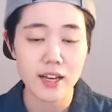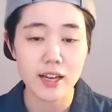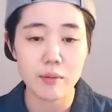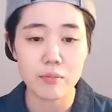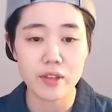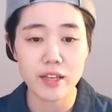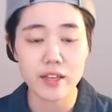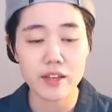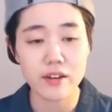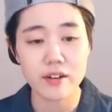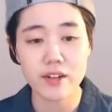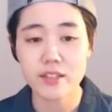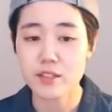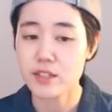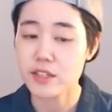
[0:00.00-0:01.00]
and play here,
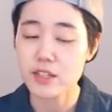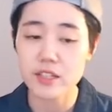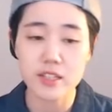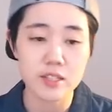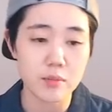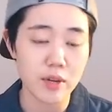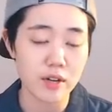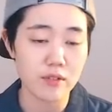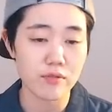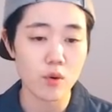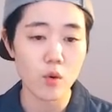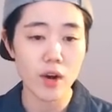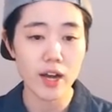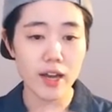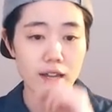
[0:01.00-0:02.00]
and still it's better for
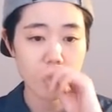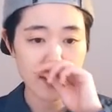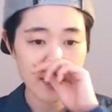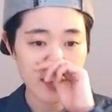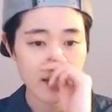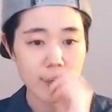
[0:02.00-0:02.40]
white.